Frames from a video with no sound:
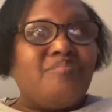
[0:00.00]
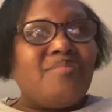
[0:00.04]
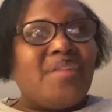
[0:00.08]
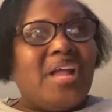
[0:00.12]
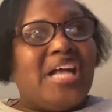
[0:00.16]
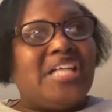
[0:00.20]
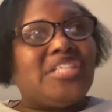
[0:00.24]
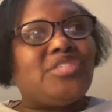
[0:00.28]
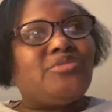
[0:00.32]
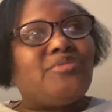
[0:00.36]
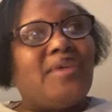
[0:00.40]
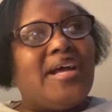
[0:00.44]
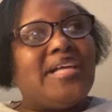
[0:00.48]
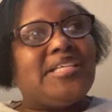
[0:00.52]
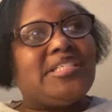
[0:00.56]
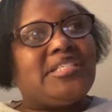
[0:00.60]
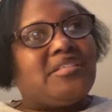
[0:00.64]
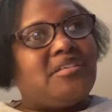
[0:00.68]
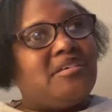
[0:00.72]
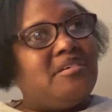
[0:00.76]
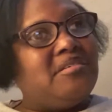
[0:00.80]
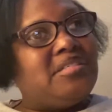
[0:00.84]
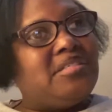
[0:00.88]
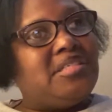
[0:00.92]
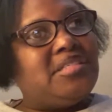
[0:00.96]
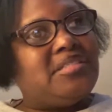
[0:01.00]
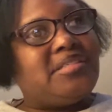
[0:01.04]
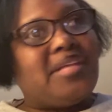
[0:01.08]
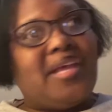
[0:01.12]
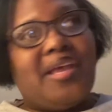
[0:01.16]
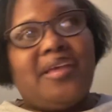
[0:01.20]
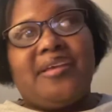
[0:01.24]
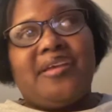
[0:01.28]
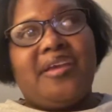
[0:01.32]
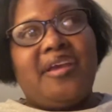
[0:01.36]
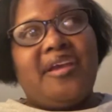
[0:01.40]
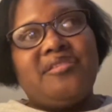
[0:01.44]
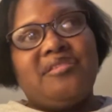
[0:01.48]
That's why it's good to take
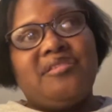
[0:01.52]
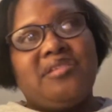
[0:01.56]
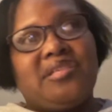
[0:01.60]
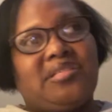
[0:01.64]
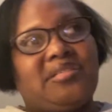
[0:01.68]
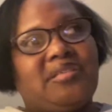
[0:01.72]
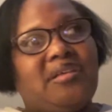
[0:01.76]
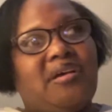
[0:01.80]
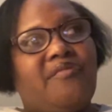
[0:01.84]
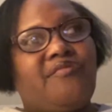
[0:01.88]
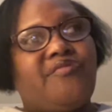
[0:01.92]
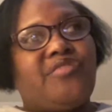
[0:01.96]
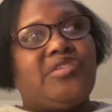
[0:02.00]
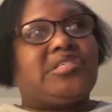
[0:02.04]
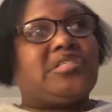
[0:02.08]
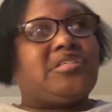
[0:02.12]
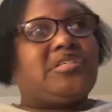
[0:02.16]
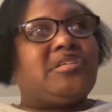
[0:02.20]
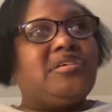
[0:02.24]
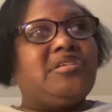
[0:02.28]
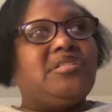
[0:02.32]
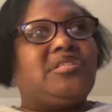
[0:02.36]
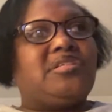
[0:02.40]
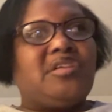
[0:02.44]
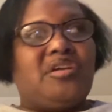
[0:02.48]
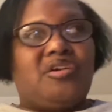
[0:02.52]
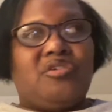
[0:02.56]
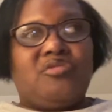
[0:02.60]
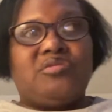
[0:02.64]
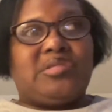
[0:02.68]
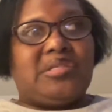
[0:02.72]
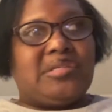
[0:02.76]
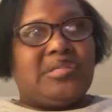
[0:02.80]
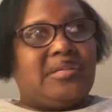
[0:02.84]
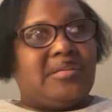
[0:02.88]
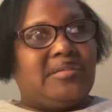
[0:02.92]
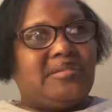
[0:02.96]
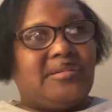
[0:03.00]
care of yourself. It's good to go
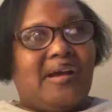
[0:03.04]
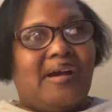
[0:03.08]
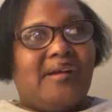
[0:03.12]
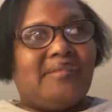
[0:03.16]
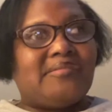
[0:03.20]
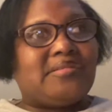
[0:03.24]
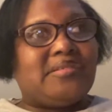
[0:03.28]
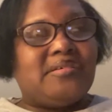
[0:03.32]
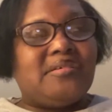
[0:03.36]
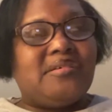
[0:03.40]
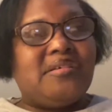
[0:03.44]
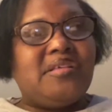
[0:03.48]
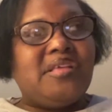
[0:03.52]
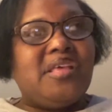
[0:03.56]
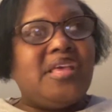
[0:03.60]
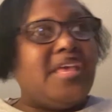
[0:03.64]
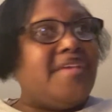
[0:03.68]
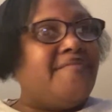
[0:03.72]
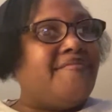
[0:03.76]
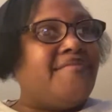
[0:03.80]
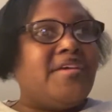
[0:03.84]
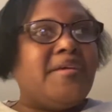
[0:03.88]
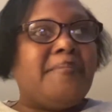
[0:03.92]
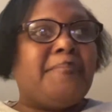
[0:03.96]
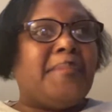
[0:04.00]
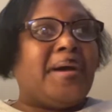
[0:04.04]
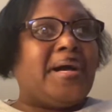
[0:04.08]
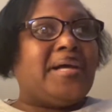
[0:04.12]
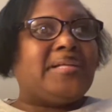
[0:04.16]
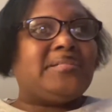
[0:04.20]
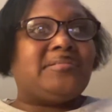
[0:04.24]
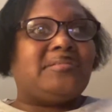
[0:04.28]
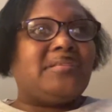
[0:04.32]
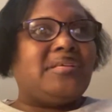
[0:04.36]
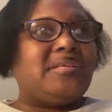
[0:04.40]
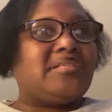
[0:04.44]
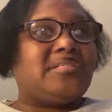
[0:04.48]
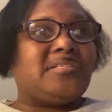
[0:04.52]
to the doctor. Even in my
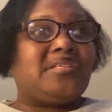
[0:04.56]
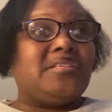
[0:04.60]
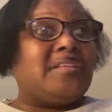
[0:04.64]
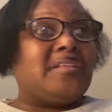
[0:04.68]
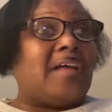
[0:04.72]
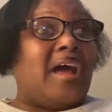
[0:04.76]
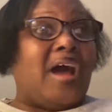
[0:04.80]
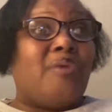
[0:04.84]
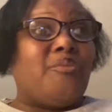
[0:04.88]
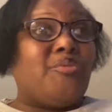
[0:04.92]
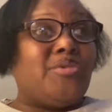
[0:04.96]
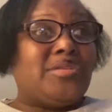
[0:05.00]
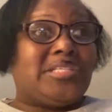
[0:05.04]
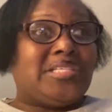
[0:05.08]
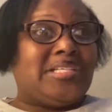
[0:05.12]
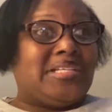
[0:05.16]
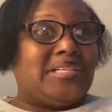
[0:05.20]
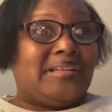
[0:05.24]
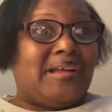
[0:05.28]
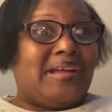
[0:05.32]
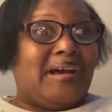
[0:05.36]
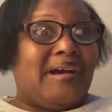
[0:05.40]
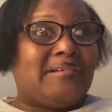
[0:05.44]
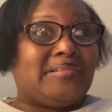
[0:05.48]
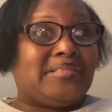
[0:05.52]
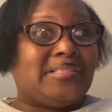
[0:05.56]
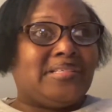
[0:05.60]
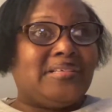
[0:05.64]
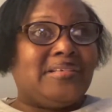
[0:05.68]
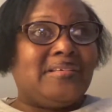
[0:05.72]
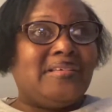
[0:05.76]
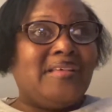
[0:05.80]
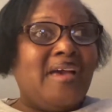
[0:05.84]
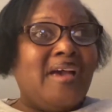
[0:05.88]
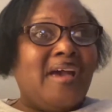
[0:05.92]
addiction, I went to the doctor.